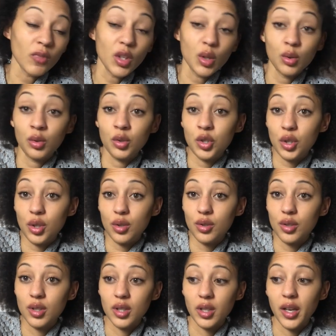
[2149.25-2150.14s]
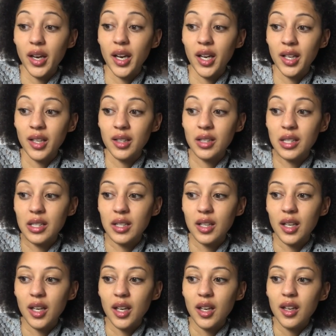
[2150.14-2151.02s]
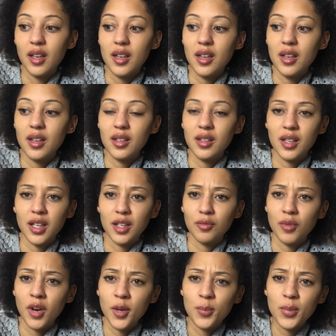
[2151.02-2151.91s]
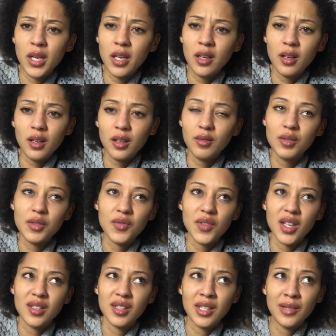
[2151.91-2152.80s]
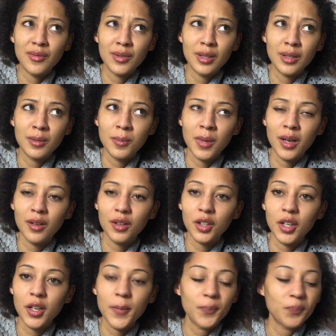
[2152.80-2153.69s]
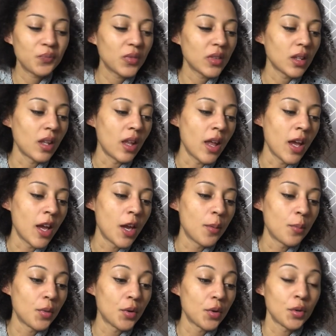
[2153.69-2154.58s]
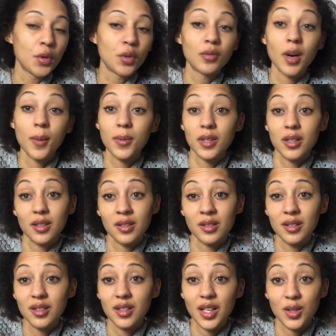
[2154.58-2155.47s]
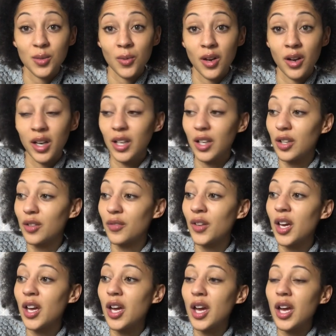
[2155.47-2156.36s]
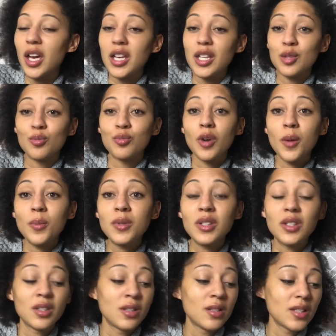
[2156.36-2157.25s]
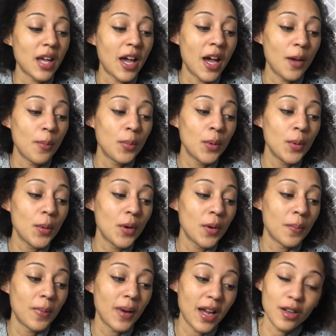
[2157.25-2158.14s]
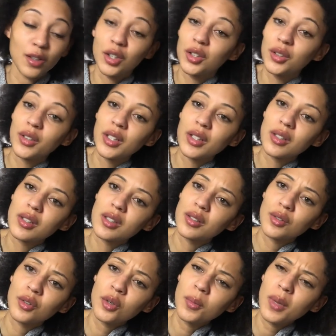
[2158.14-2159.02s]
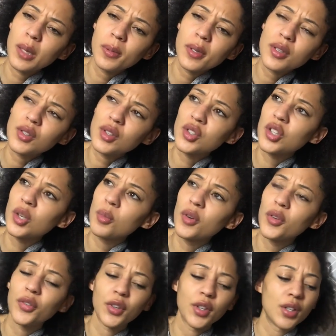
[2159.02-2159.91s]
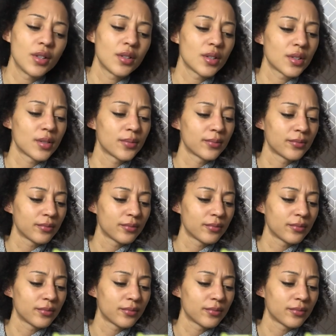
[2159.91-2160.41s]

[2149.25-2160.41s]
or juice, and like Ribena, if that's even in America, or Robinson's. That's what I love. It's Robinson's apple and blackcurrant, or maybe it's the summer fruits.